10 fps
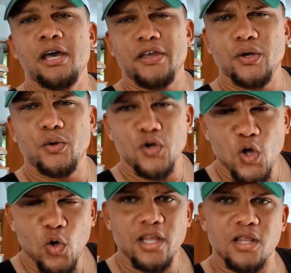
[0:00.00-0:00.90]
you
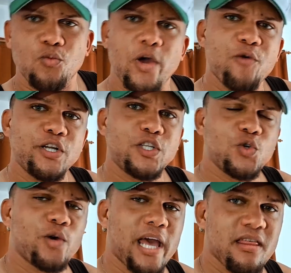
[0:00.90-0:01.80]
know that the way we
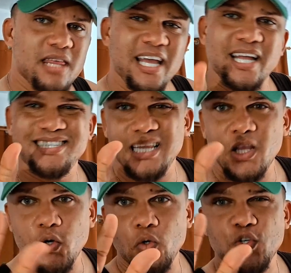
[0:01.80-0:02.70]
do it, I think it's a
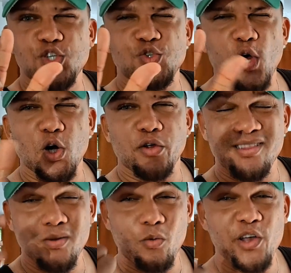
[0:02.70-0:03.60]
little stronger
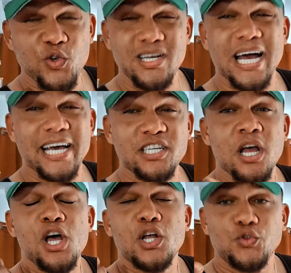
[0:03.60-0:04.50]
than the one you guys
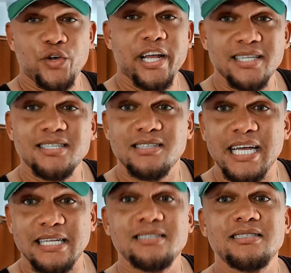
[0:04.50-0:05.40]
drink in the
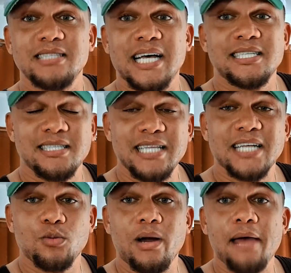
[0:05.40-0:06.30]
state.
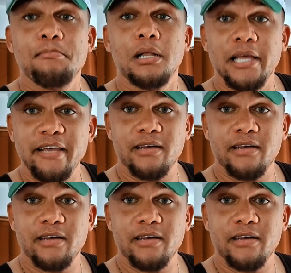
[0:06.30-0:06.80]
That's what I believe,